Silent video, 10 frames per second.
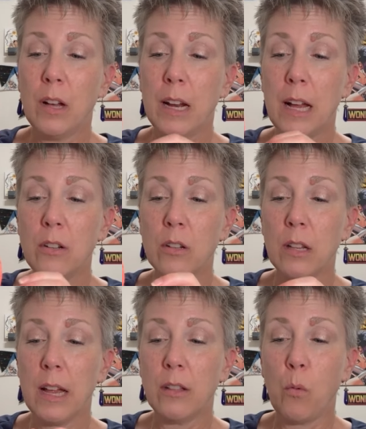and I just
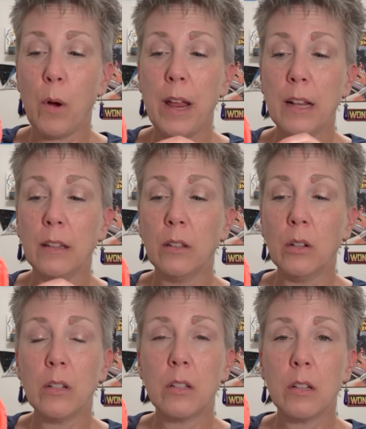like the way it
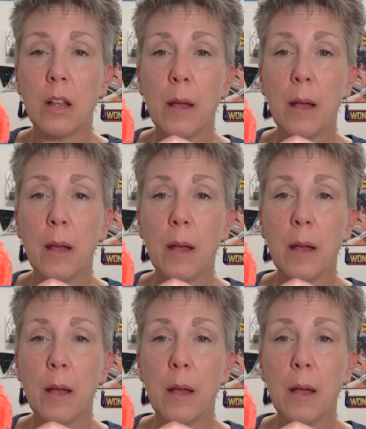looks